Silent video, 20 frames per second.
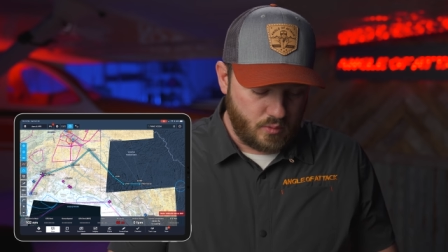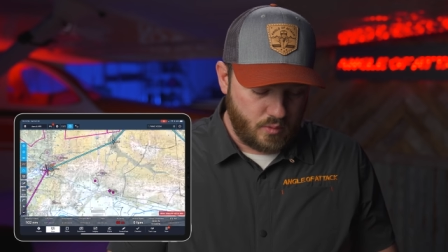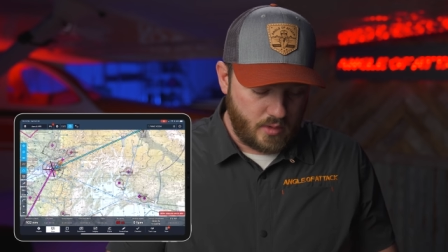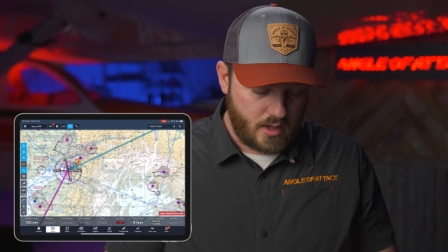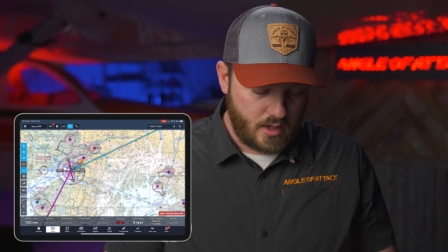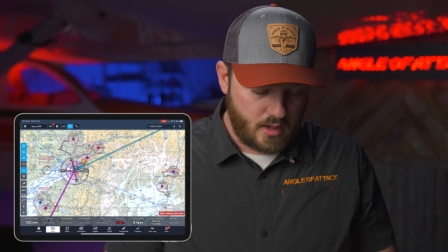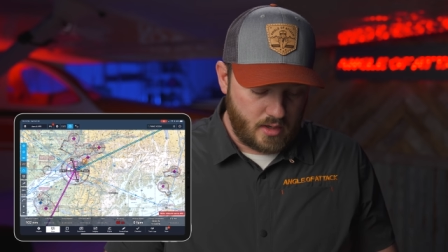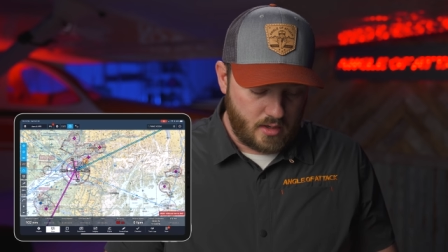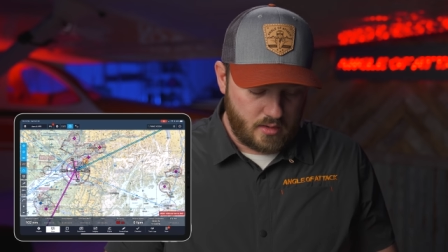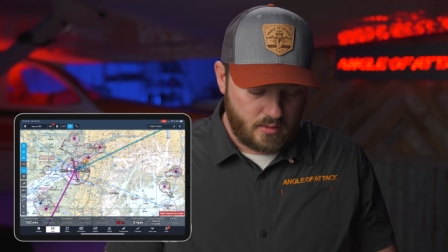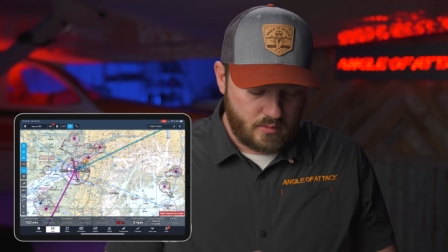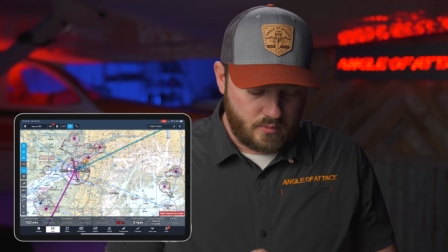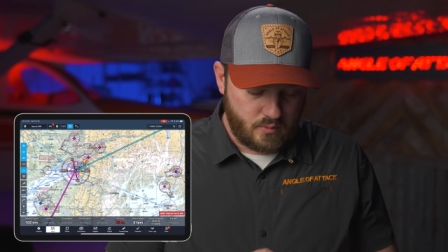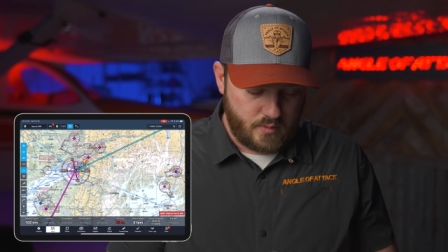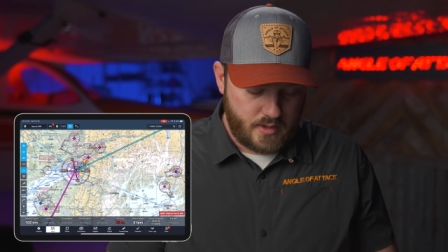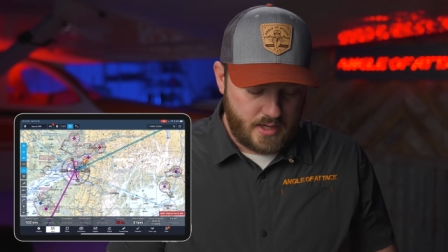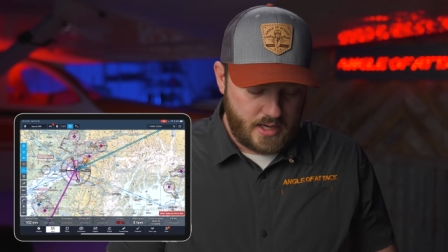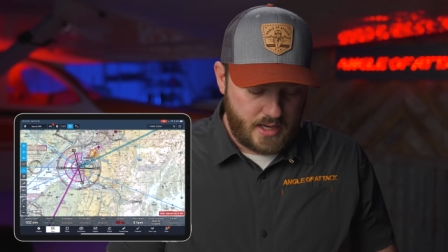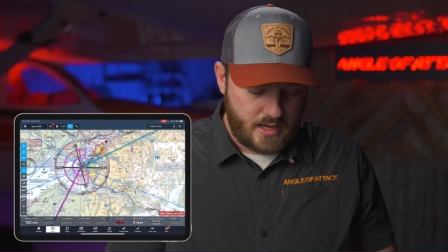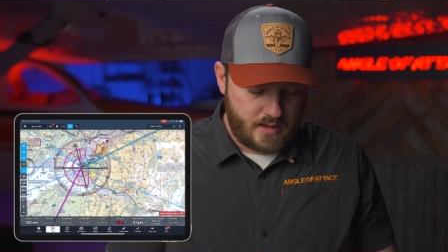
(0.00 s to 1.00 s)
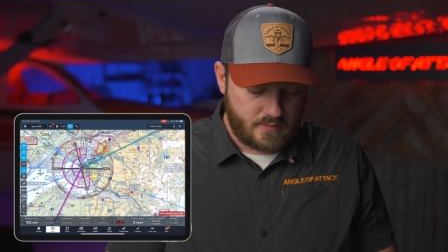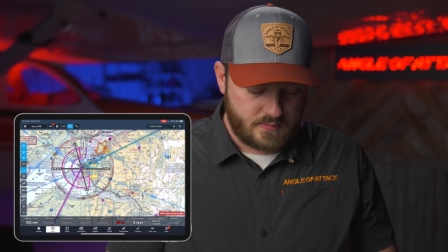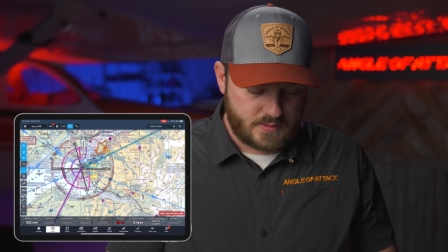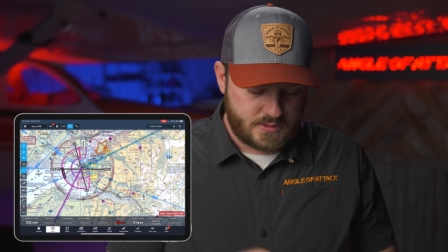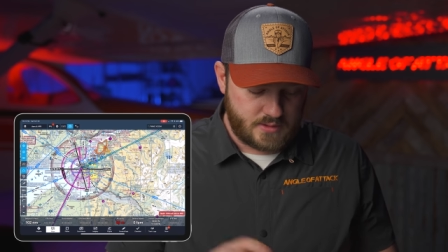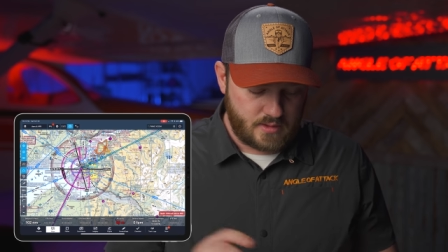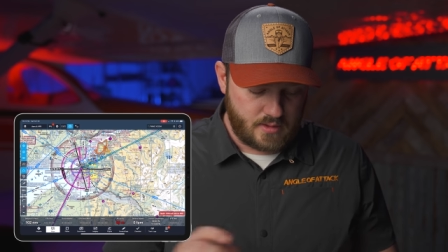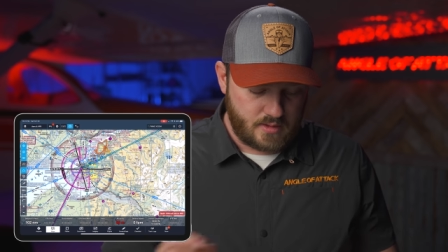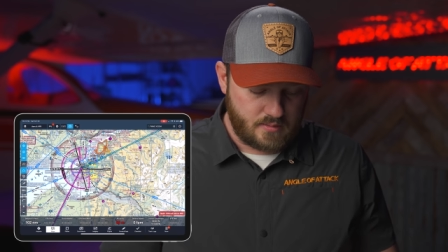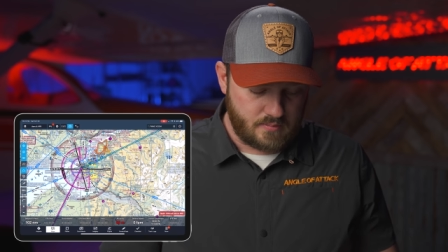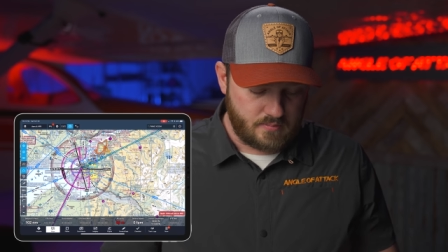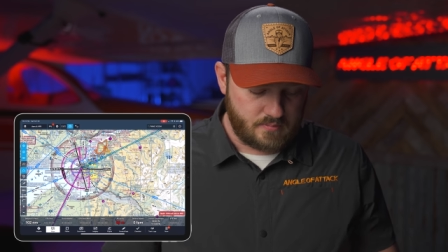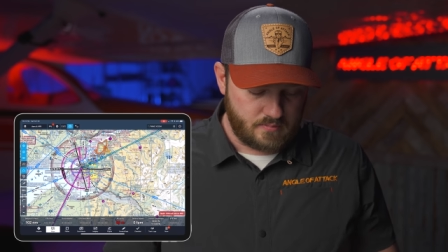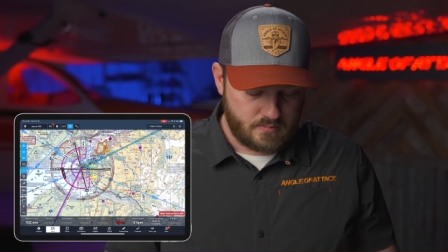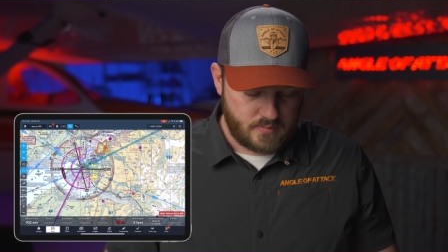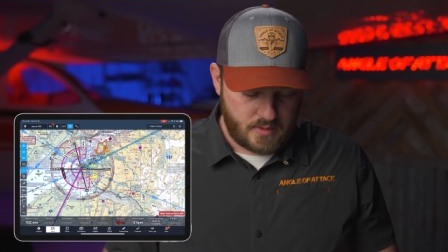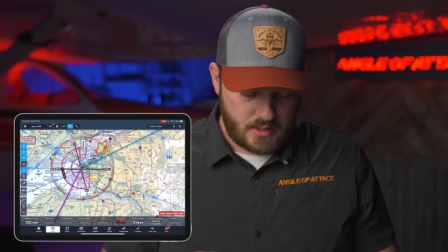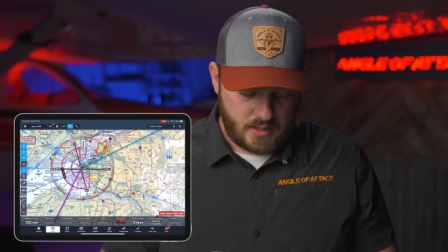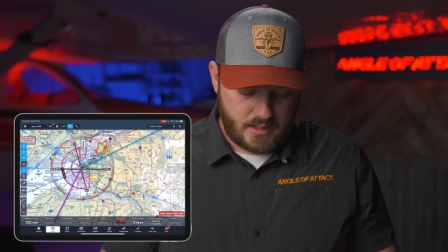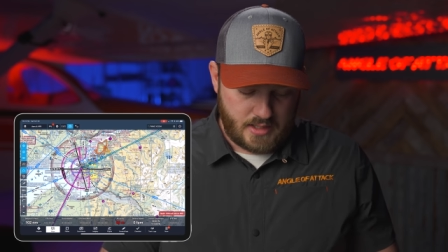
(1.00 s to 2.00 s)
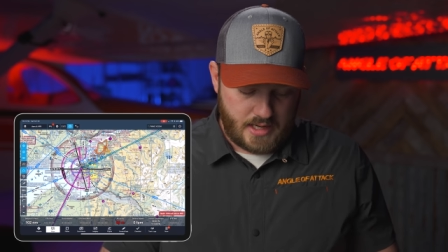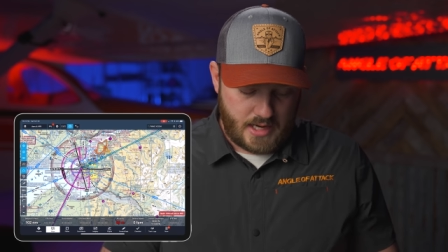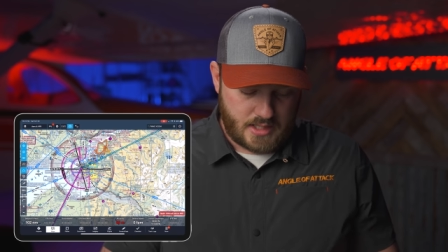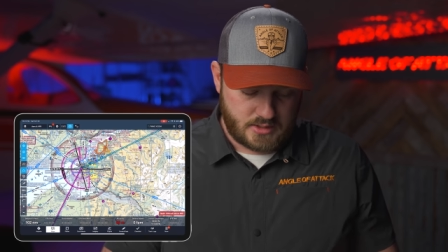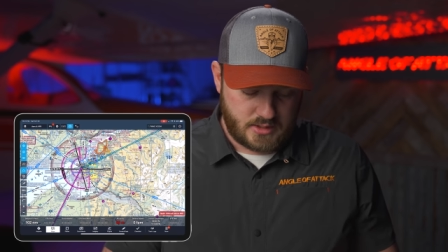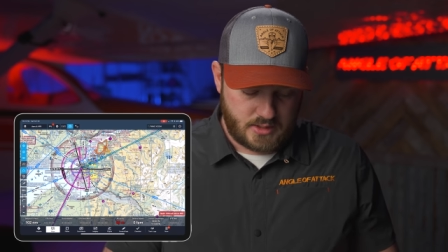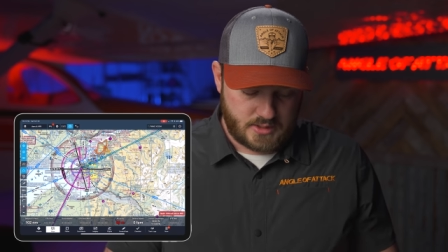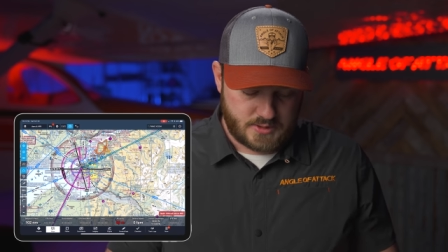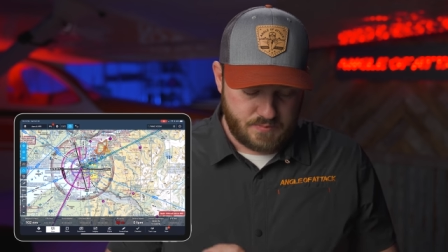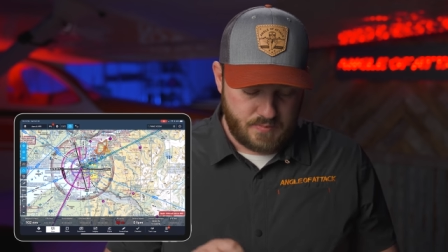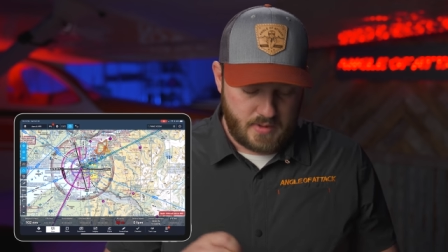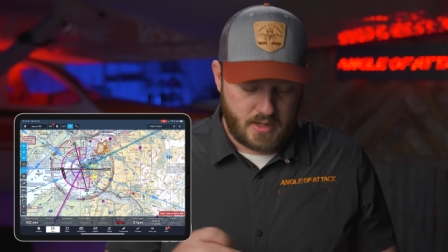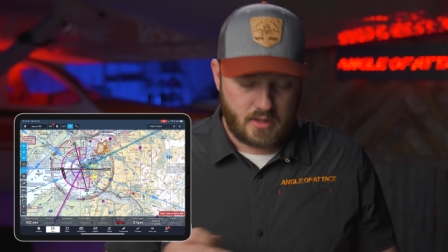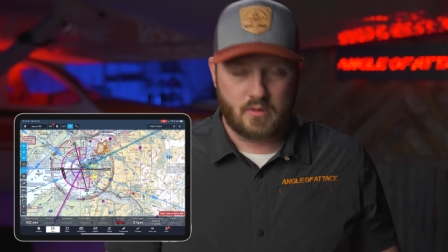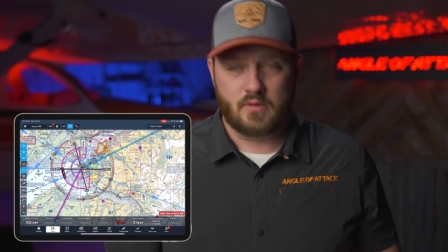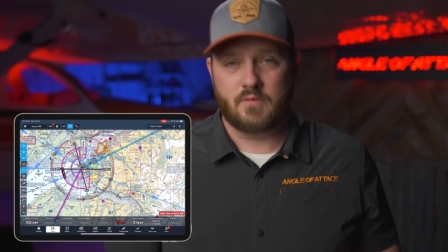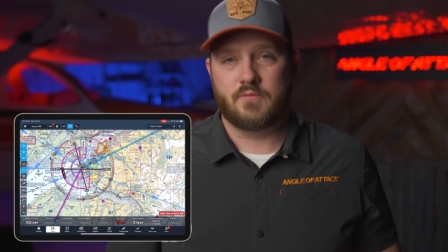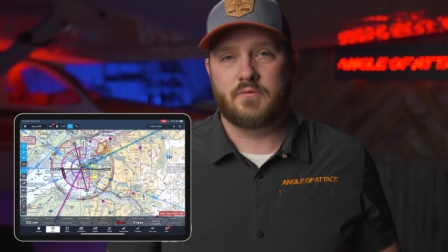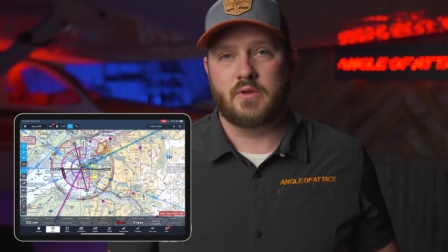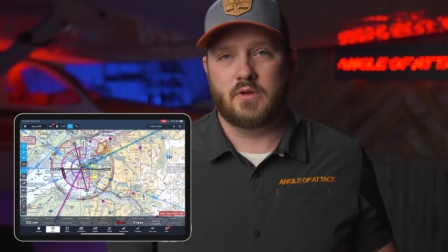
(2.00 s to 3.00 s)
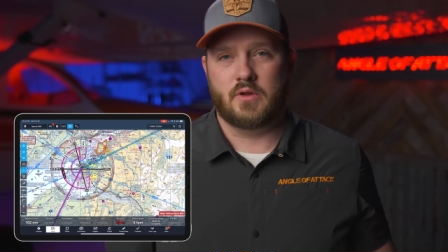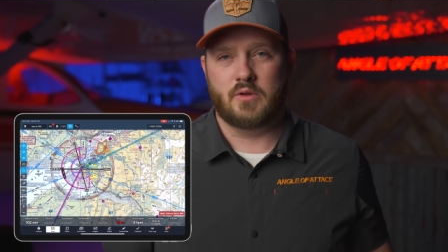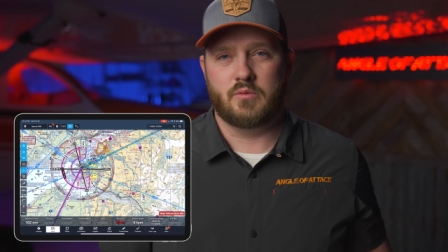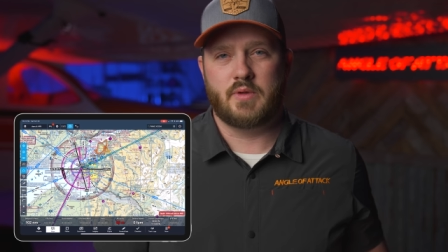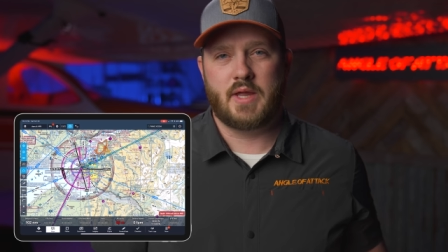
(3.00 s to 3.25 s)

where we have some, and actually it's Merrill Field.